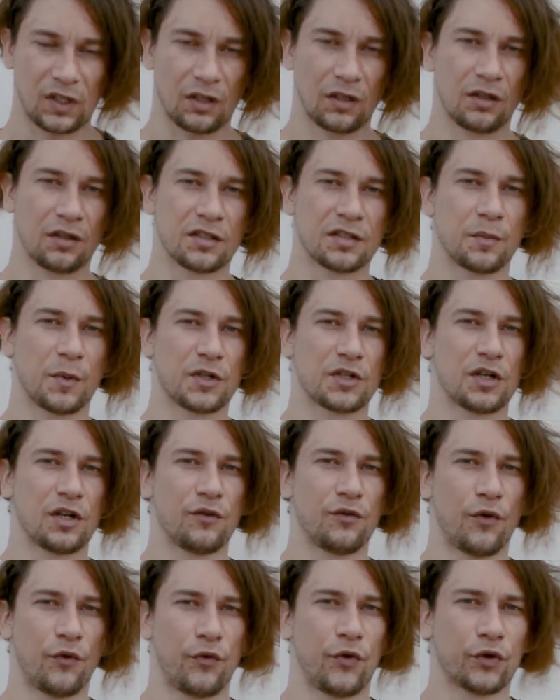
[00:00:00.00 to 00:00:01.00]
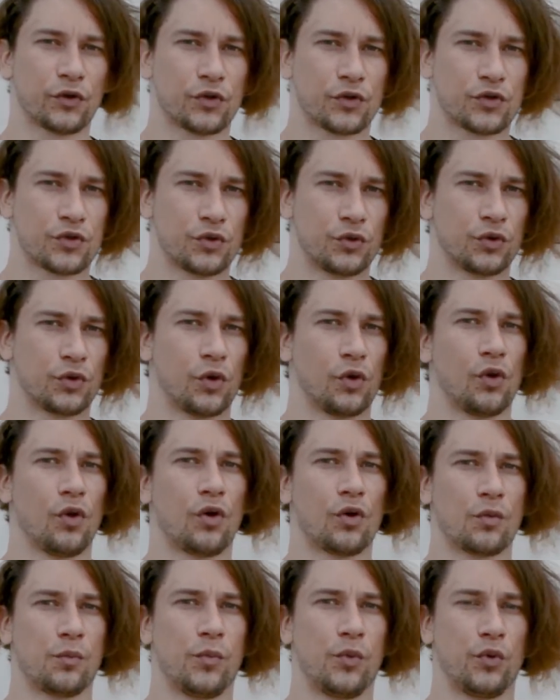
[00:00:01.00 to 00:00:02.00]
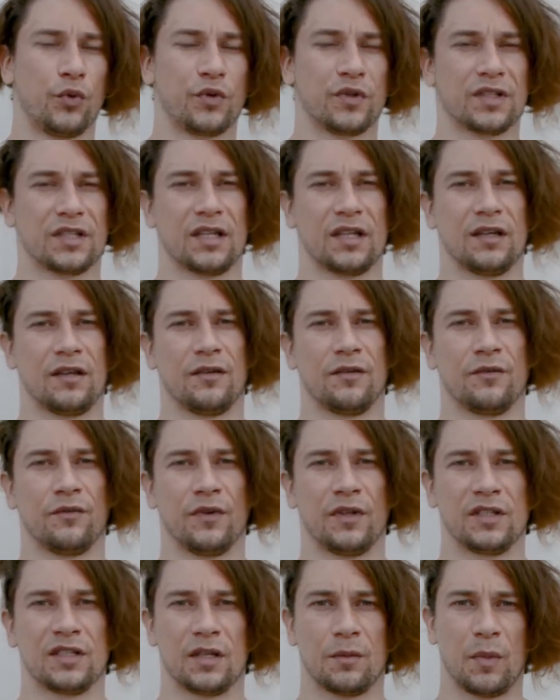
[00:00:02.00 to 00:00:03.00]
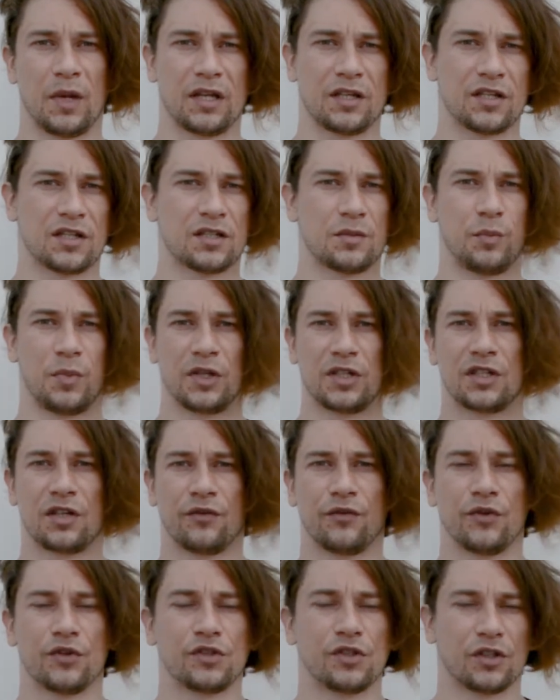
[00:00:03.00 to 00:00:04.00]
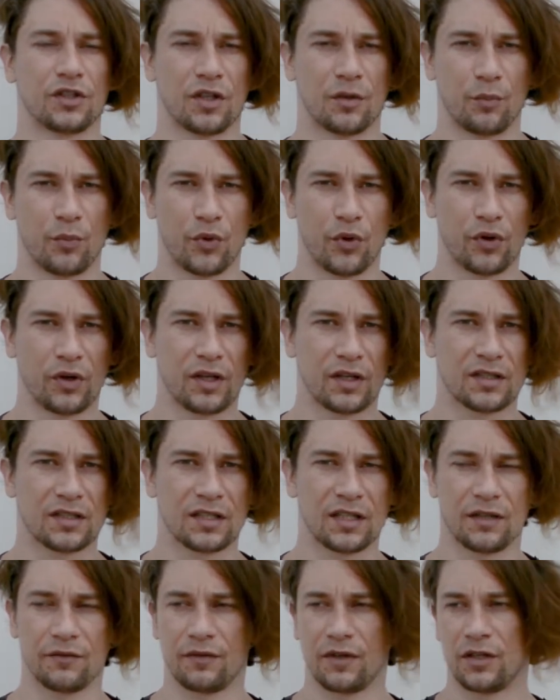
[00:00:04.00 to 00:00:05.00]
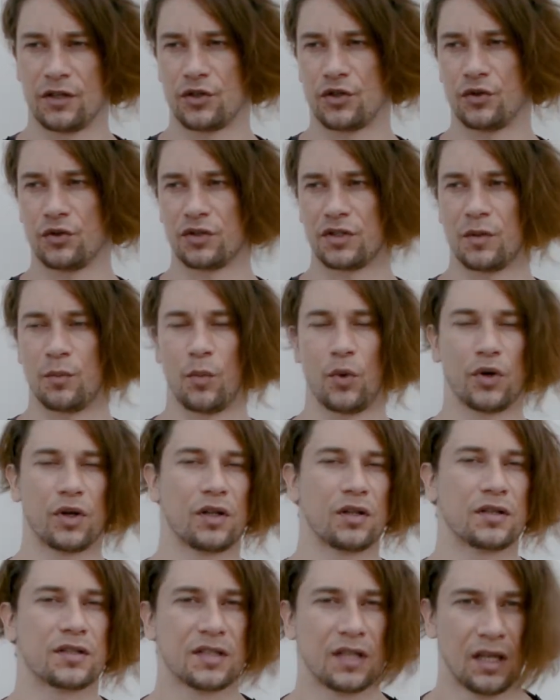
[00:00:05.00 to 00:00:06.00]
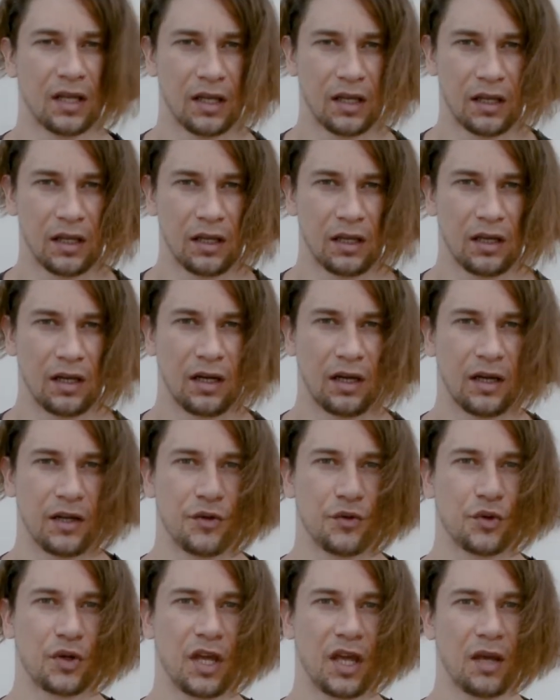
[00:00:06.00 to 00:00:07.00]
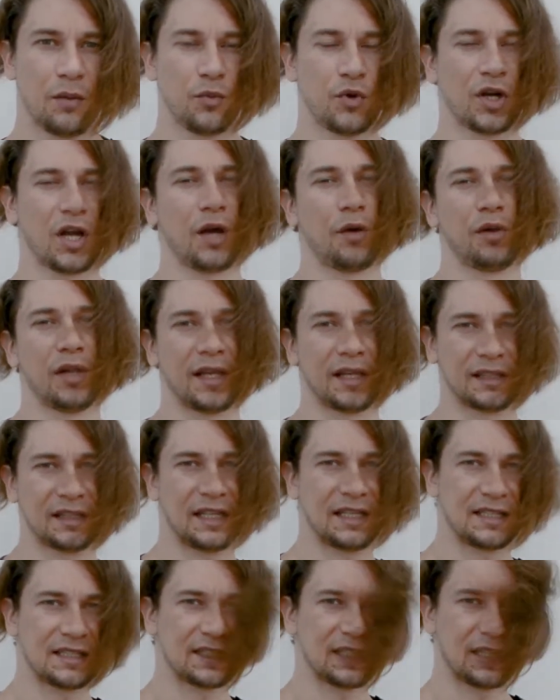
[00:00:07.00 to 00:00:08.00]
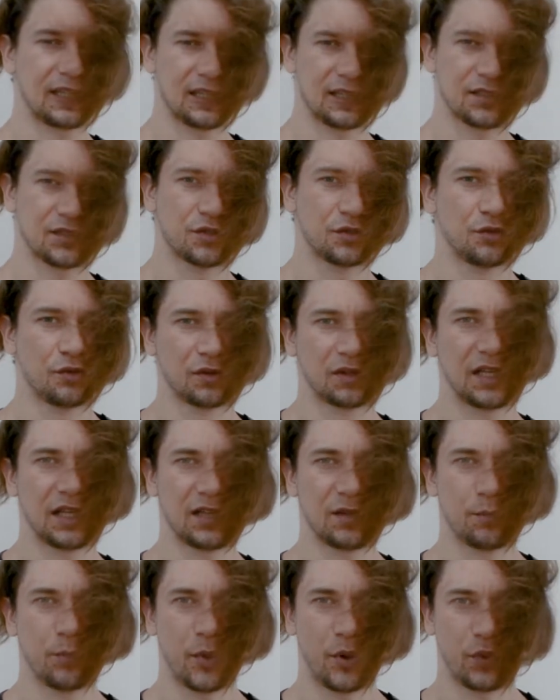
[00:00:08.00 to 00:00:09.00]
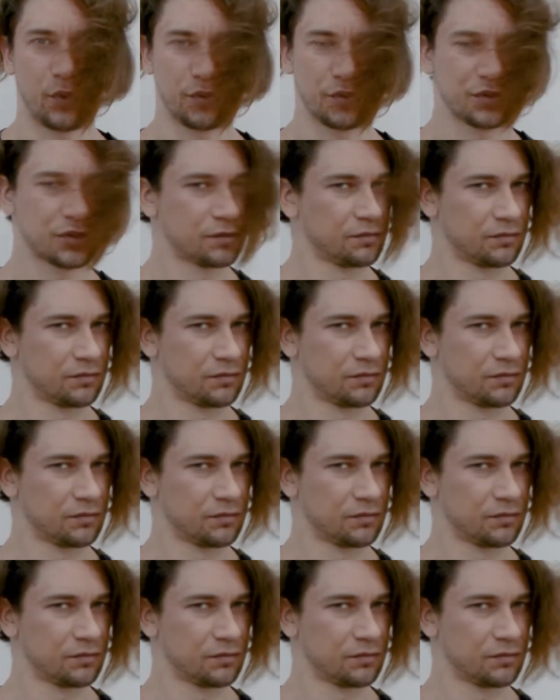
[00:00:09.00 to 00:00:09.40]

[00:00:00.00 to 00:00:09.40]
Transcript: especially for photo shoot or logbooks, when they make just picture for certain products and then choose the models, you came, you have like 10 seconds, you do 10 pose,